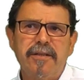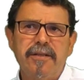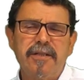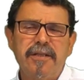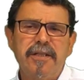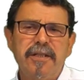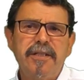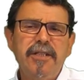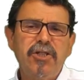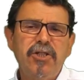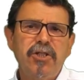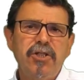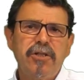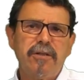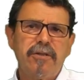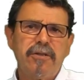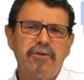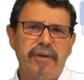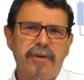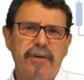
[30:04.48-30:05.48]
It's a
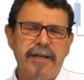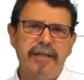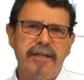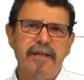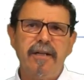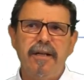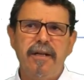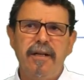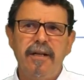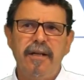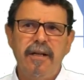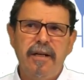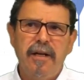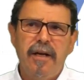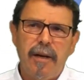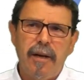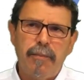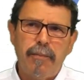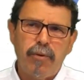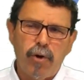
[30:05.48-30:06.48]
digital triangle
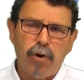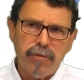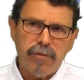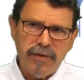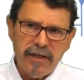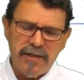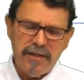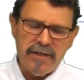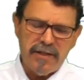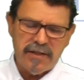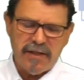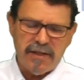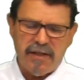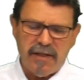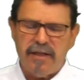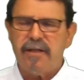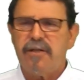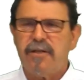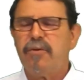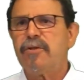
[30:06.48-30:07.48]
upon this
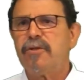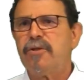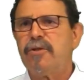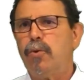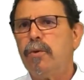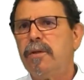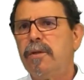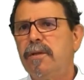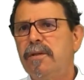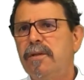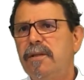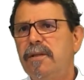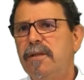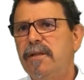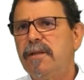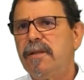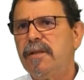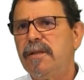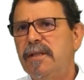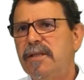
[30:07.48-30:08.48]
control,
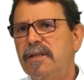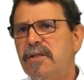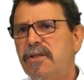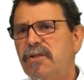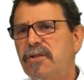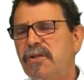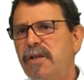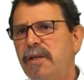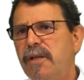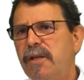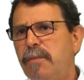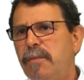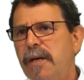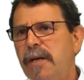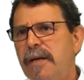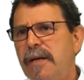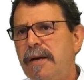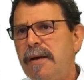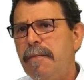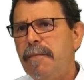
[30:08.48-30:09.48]
let's say, scheme.
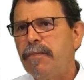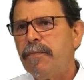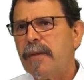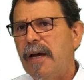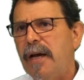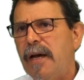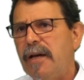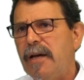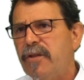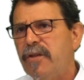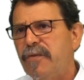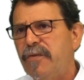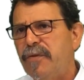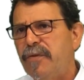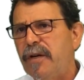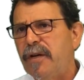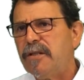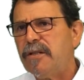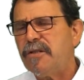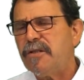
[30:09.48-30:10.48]
And the
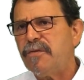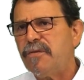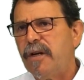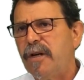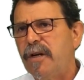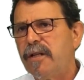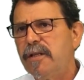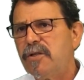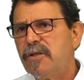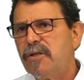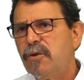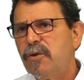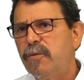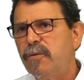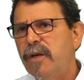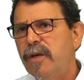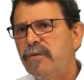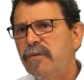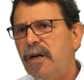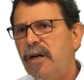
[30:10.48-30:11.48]
effect is finally, so
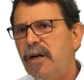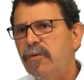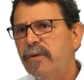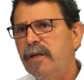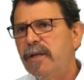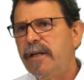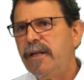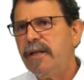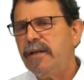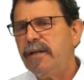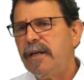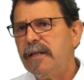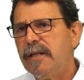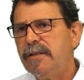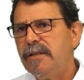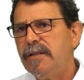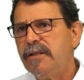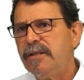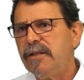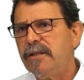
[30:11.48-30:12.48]
we have currently
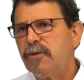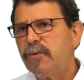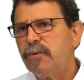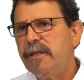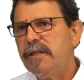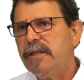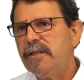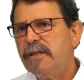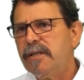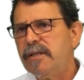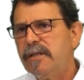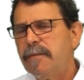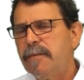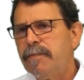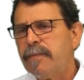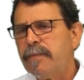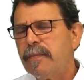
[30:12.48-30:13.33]
19 degrees.